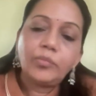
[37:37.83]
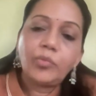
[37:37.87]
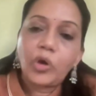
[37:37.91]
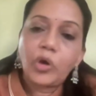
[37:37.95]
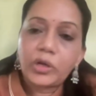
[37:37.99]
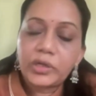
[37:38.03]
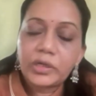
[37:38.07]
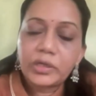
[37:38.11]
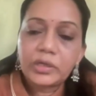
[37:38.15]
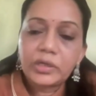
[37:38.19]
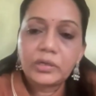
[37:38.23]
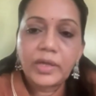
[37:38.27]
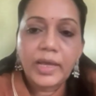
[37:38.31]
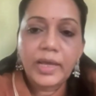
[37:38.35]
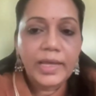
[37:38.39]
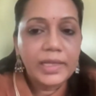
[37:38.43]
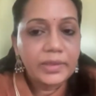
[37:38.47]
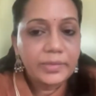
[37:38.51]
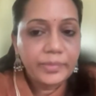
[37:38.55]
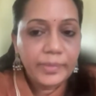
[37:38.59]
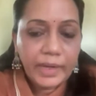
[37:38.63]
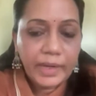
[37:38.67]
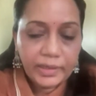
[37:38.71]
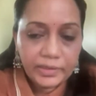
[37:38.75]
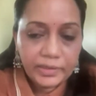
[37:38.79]
modern
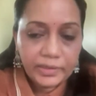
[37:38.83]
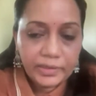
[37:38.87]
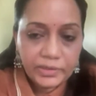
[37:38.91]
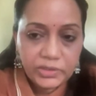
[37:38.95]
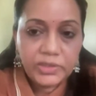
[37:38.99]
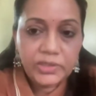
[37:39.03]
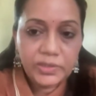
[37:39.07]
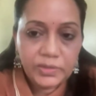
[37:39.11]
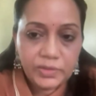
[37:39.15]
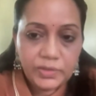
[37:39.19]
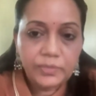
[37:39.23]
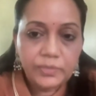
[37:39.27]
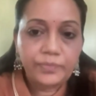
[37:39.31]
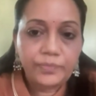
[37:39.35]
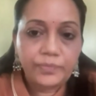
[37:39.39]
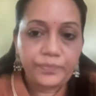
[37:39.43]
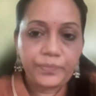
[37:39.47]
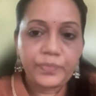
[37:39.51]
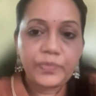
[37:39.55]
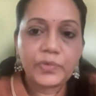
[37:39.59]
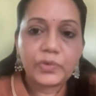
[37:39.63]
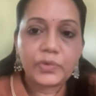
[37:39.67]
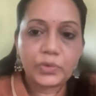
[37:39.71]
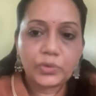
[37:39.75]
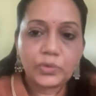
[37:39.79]
health practices.
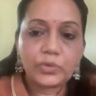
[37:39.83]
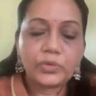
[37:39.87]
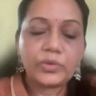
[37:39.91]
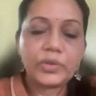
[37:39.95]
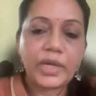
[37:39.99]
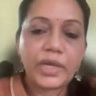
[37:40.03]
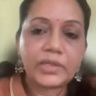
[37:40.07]
So